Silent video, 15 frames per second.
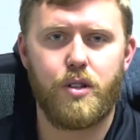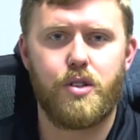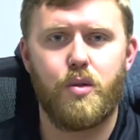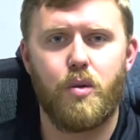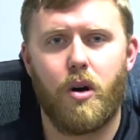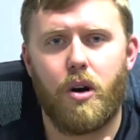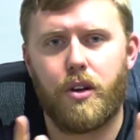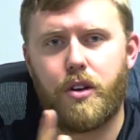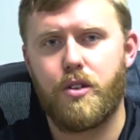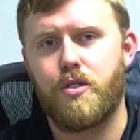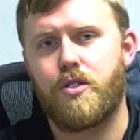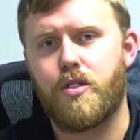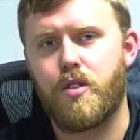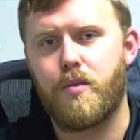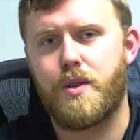to our
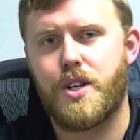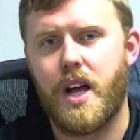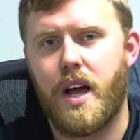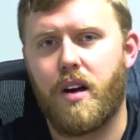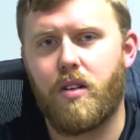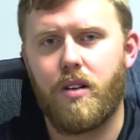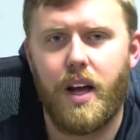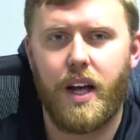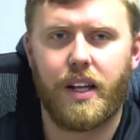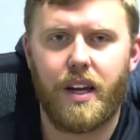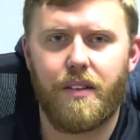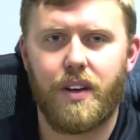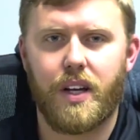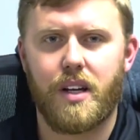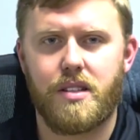YouTube channel and
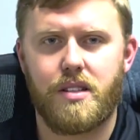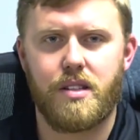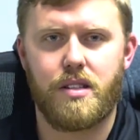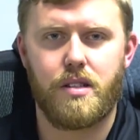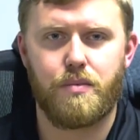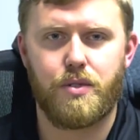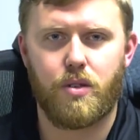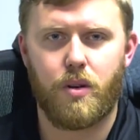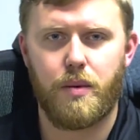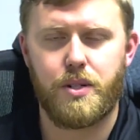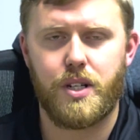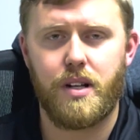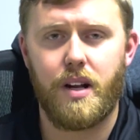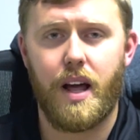giving us a subscription.